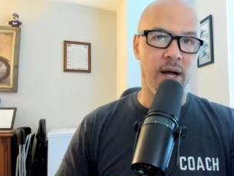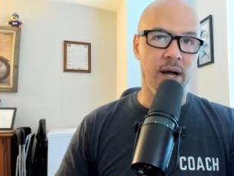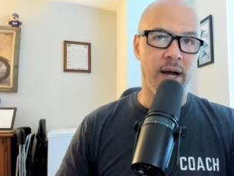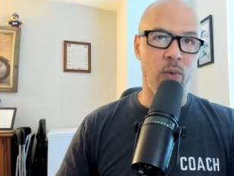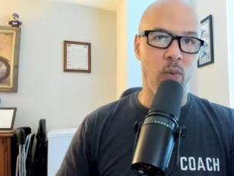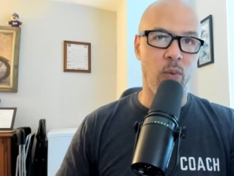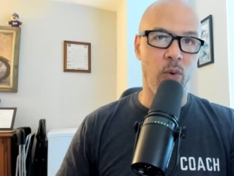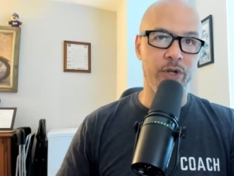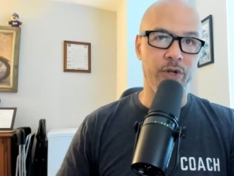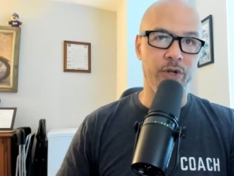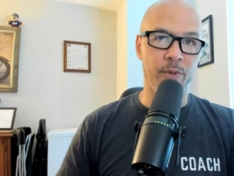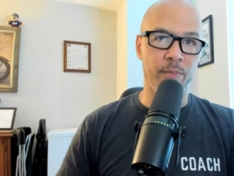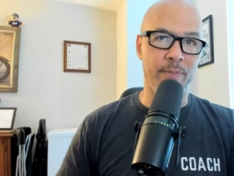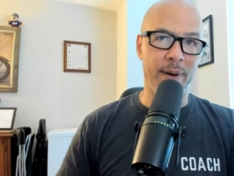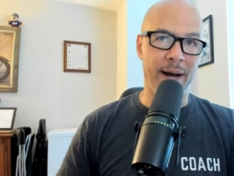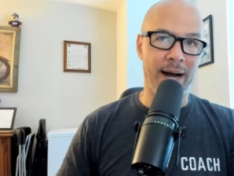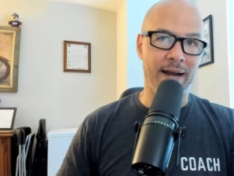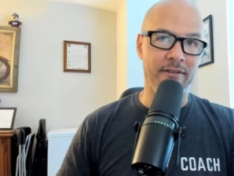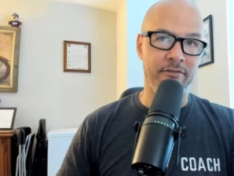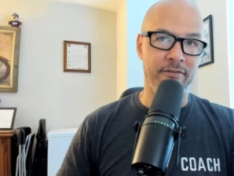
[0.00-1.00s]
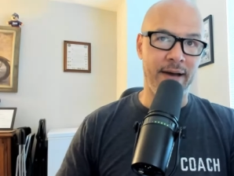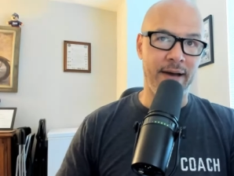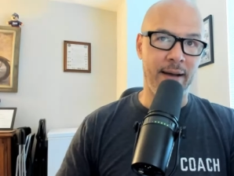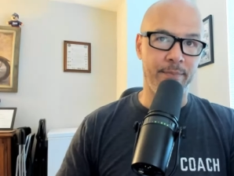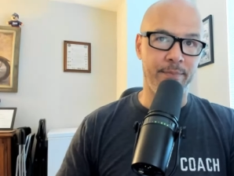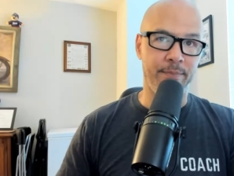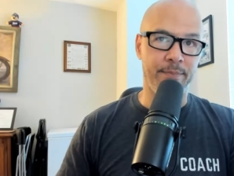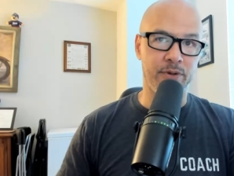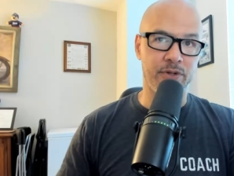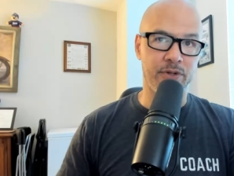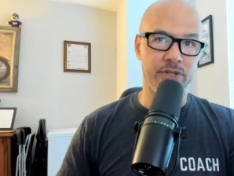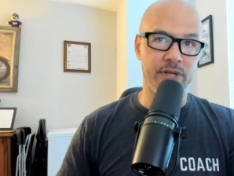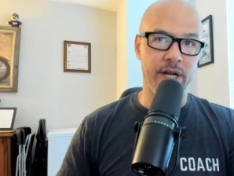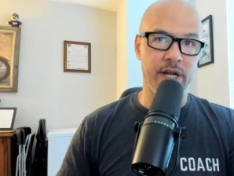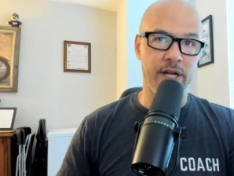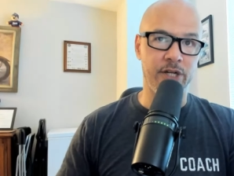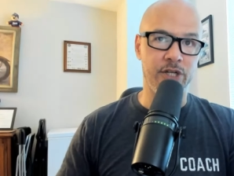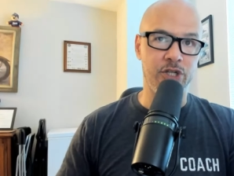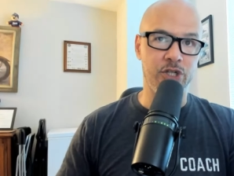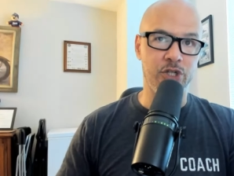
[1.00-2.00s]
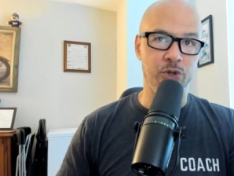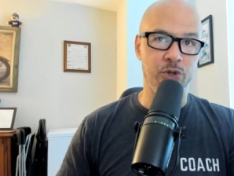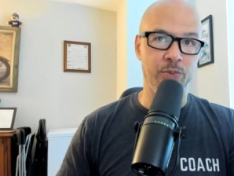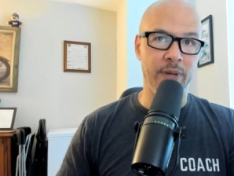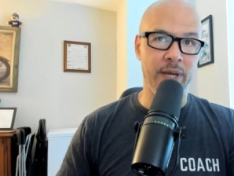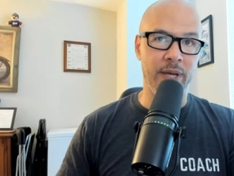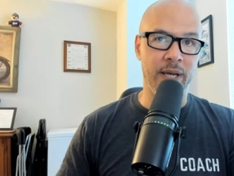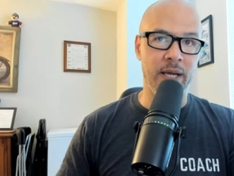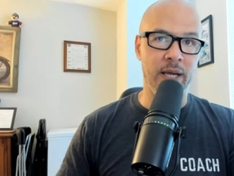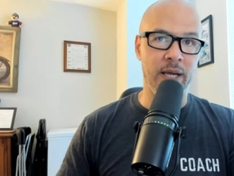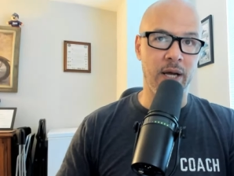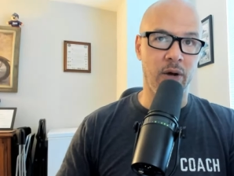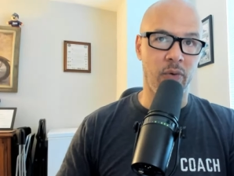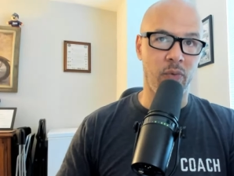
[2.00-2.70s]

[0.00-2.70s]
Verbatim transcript: I want your body fat percentage to be